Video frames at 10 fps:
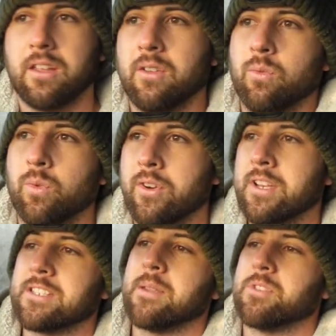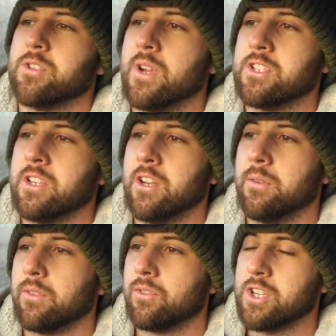we're in the same situation. You
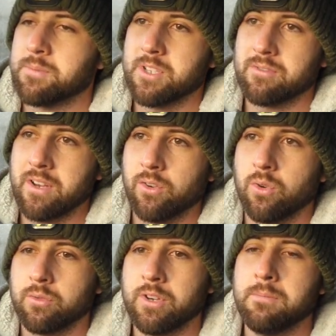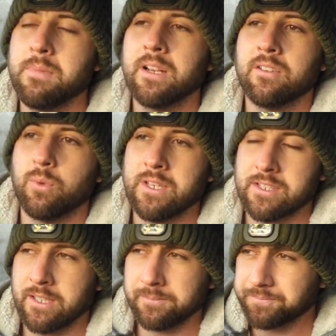know, Christmas is around the corner, we're in the middle of
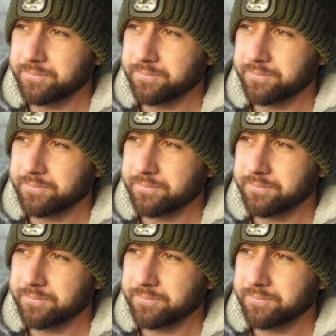winter.